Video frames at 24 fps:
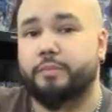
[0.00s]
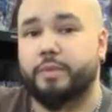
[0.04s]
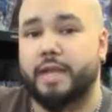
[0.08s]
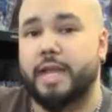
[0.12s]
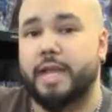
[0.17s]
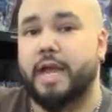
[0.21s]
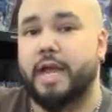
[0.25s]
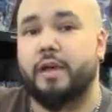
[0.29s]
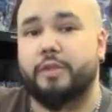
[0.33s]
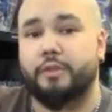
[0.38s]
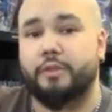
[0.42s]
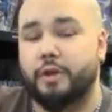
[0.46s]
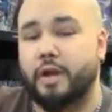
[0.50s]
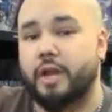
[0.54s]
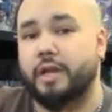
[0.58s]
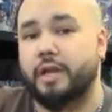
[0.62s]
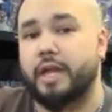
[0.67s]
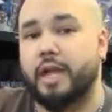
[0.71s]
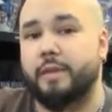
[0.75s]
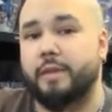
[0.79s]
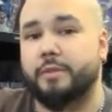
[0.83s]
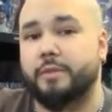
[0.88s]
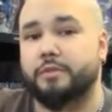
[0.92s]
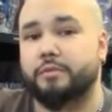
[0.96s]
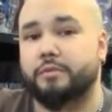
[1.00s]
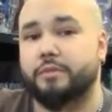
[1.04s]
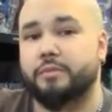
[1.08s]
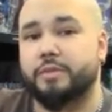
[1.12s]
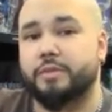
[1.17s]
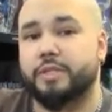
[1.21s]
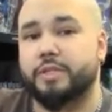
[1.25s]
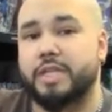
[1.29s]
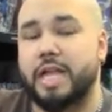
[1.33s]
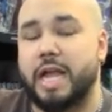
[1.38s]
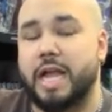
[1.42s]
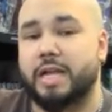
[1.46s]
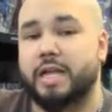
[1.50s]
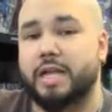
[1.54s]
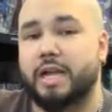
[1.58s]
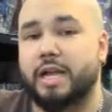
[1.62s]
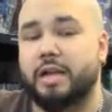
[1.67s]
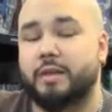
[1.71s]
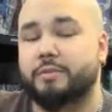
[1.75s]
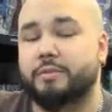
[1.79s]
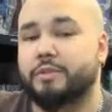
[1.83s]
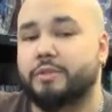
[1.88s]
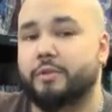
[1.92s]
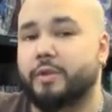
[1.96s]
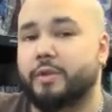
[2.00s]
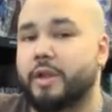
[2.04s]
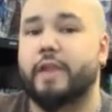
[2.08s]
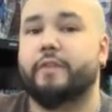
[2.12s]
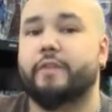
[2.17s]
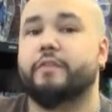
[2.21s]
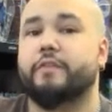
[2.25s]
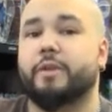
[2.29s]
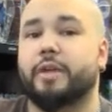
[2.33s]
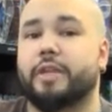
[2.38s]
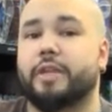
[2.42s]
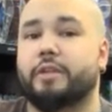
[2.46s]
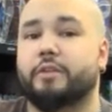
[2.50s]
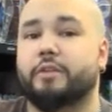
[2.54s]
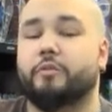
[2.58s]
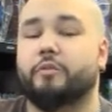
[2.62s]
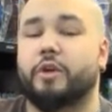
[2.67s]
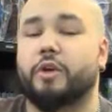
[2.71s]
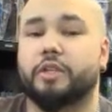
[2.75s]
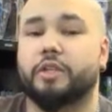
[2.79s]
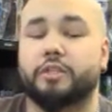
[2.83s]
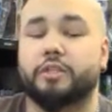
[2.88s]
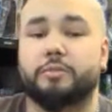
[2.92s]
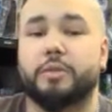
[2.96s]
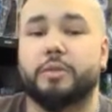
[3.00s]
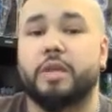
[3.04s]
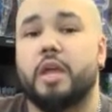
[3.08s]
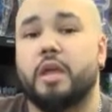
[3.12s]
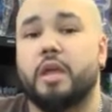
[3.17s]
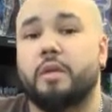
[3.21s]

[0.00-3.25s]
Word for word: but now they're on comicsremixed.com, so everybody can watch them.